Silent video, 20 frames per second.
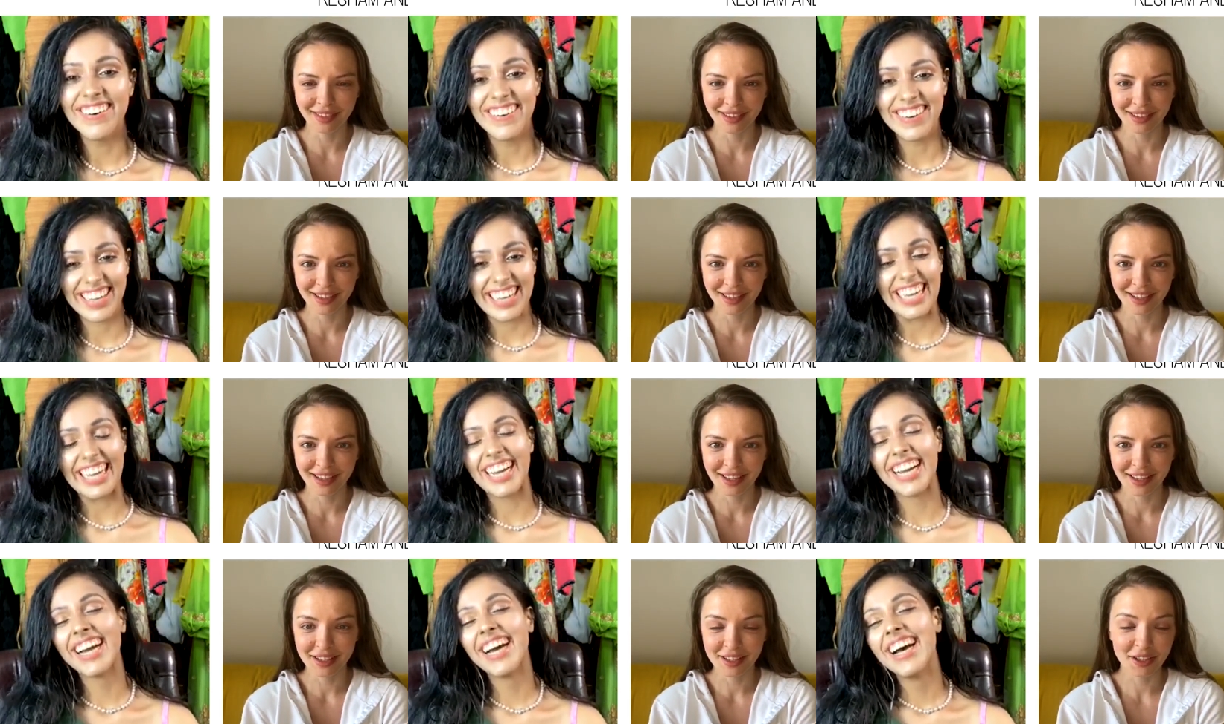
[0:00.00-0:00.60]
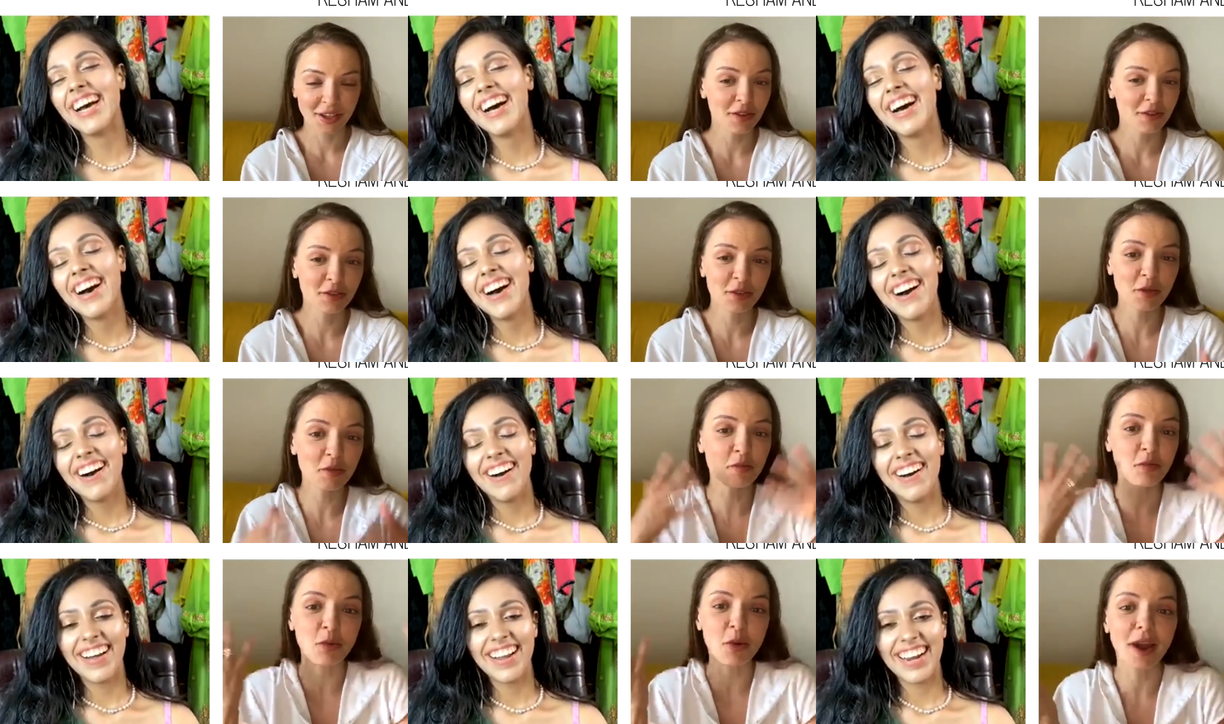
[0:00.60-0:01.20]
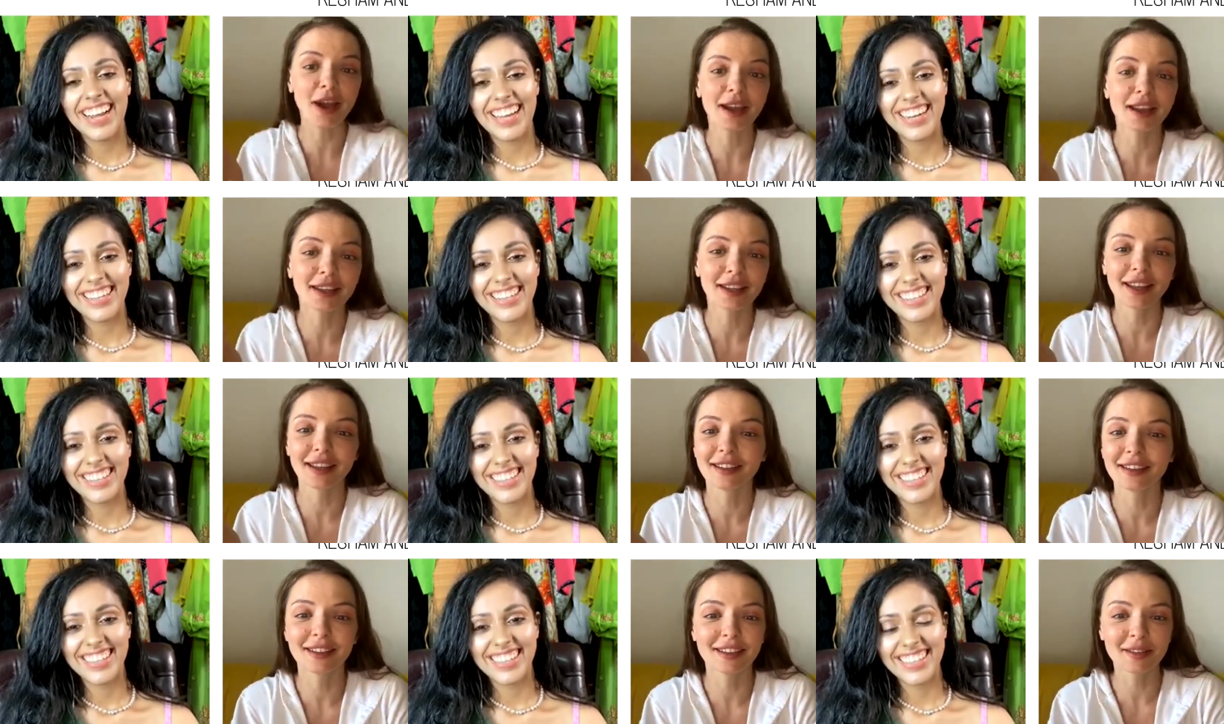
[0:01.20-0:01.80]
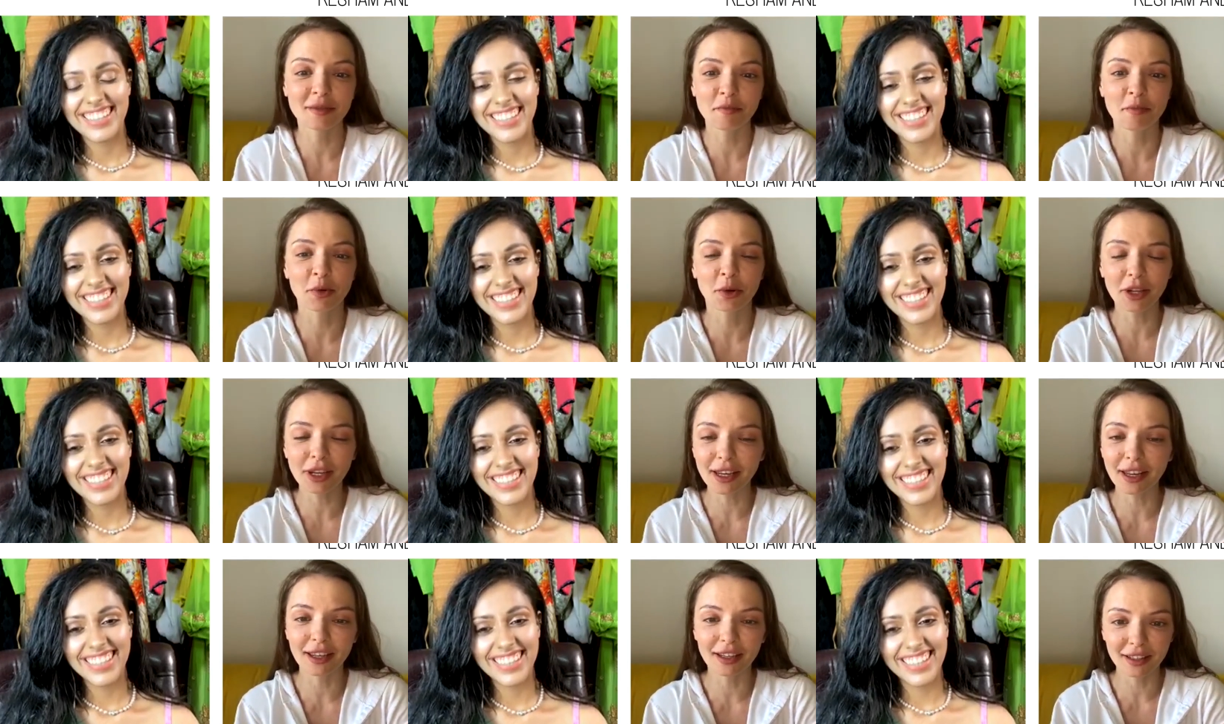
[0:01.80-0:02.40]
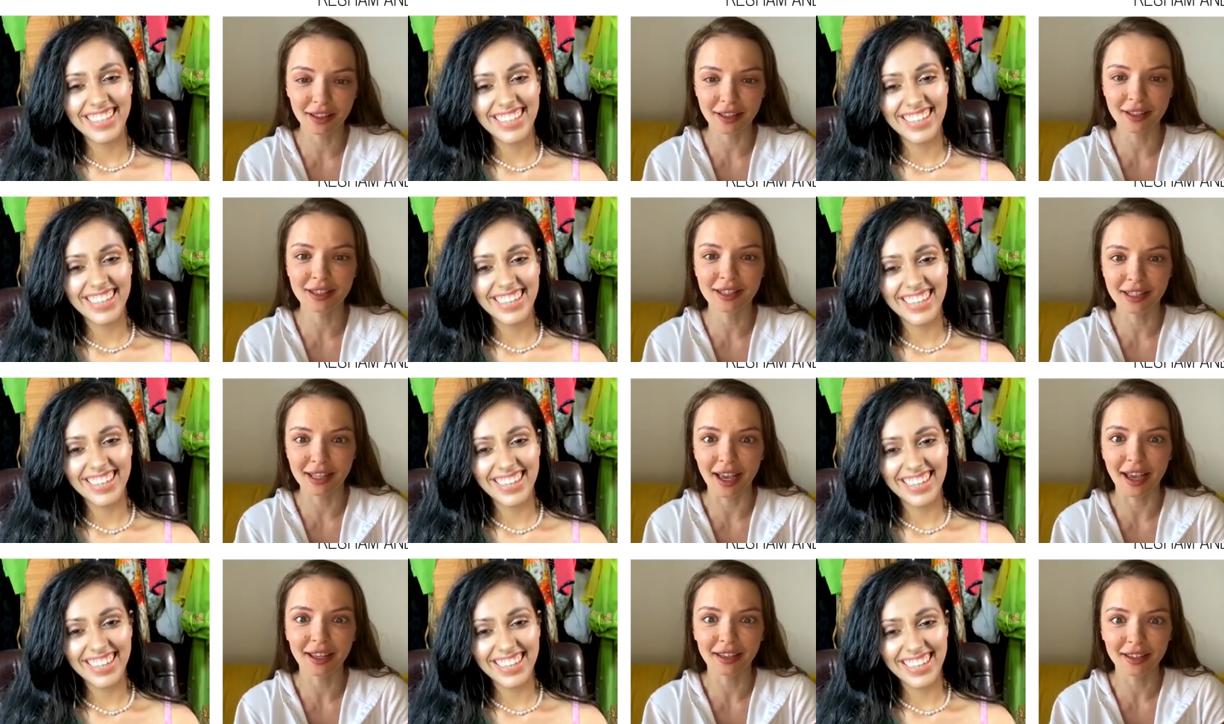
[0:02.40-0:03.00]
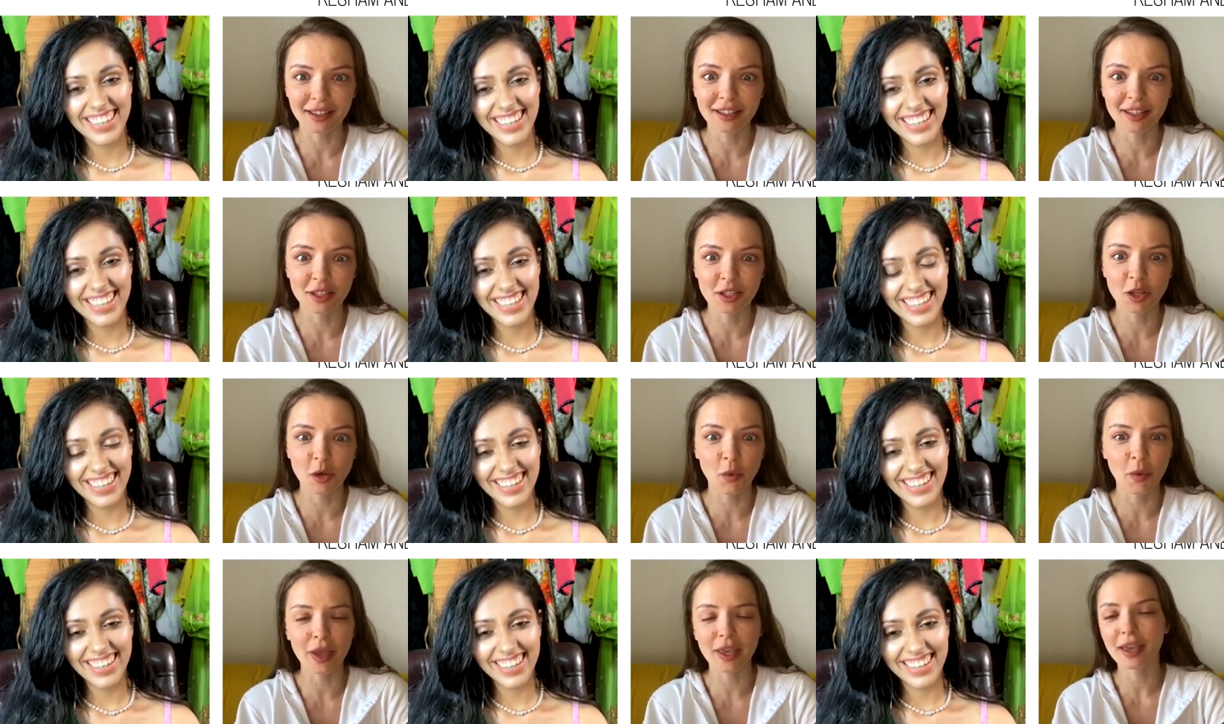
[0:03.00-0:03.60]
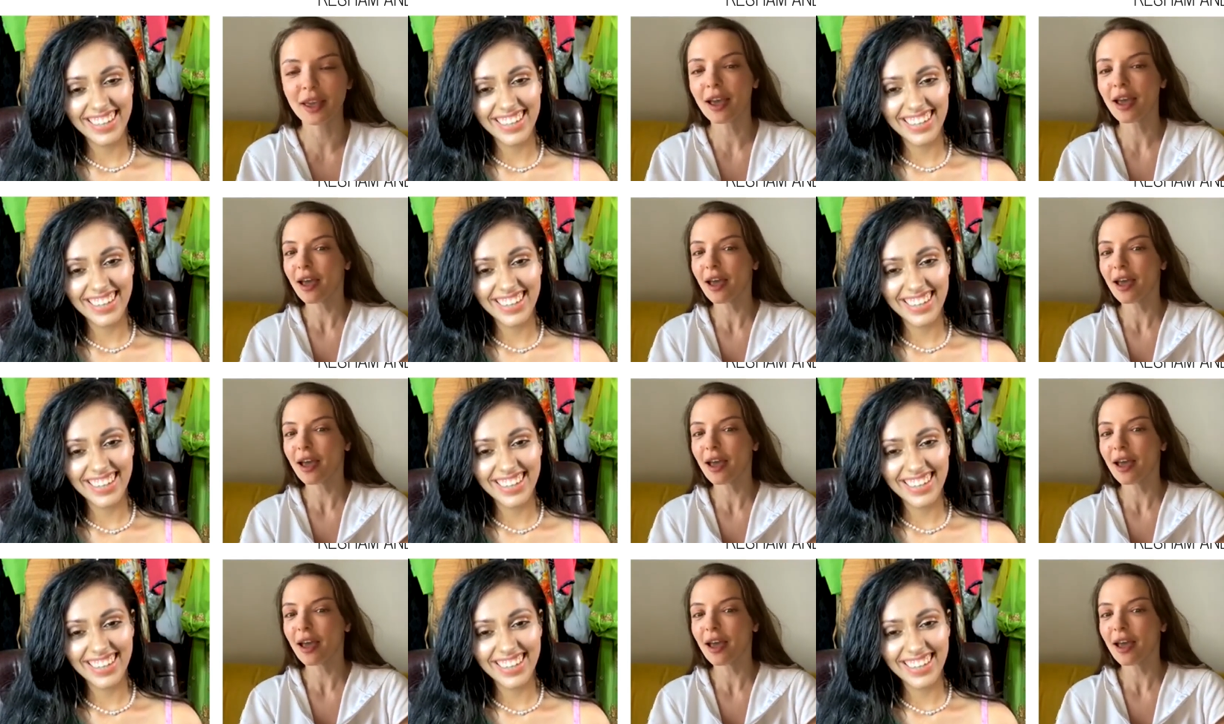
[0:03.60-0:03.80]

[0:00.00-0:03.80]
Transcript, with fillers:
Speaker 1: Okay. Thank you, bright and brilliant inside. This is the way